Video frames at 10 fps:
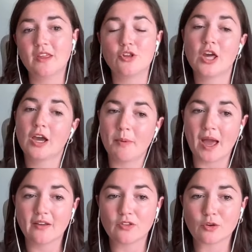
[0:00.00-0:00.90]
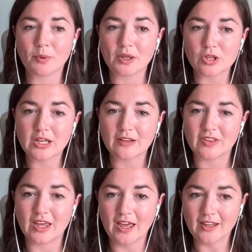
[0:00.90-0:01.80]
check back at their budget at
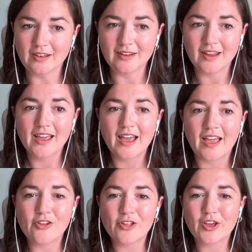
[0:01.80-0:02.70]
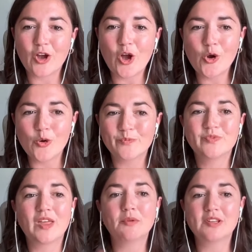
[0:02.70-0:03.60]
the end and they're like, oh,
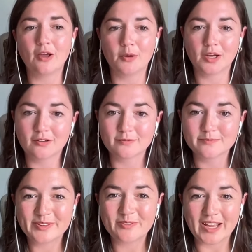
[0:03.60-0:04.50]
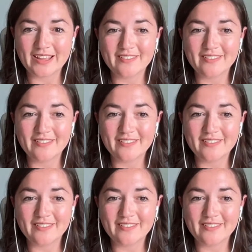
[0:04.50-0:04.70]
that was lower, right?